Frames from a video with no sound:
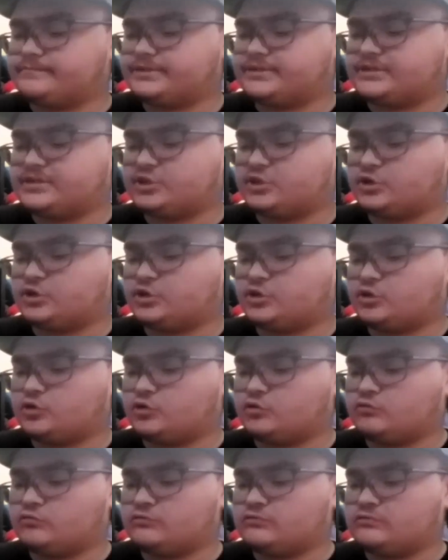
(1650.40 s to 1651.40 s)

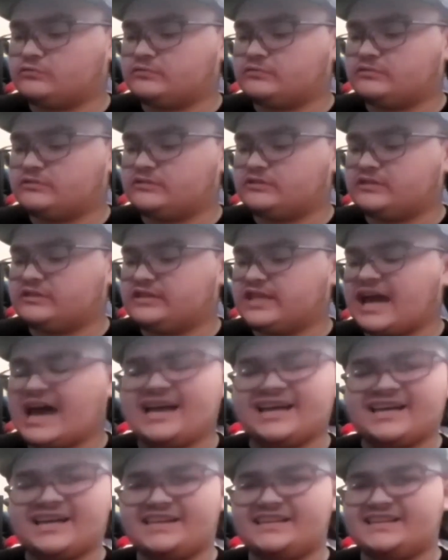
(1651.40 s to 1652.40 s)
So
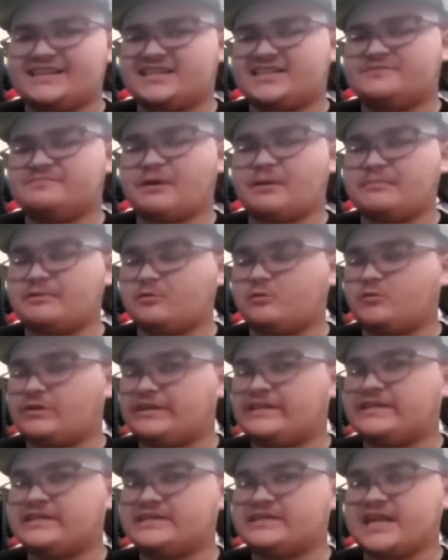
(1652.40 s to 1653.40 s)
yeah, this is probably the
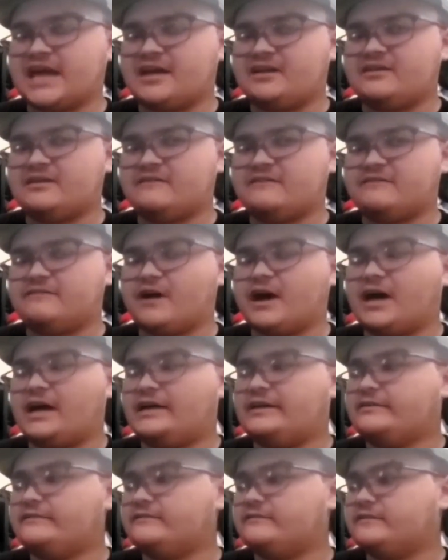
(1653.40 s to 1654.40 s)
weakest out of the
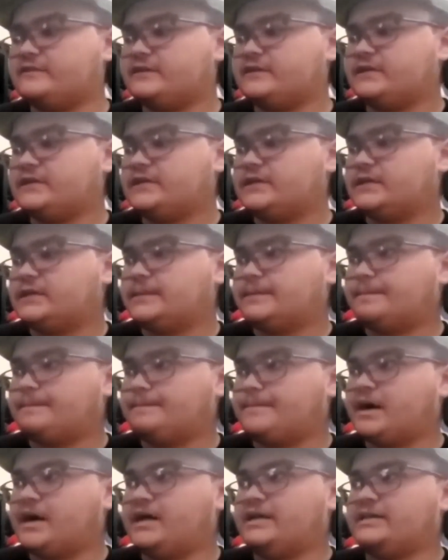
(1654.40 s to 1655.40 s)
5,
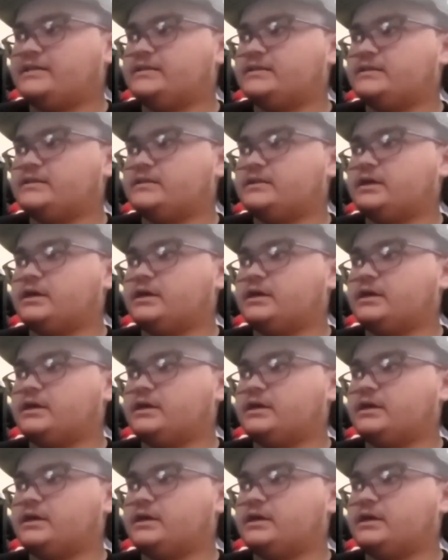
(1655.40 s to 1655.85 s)
but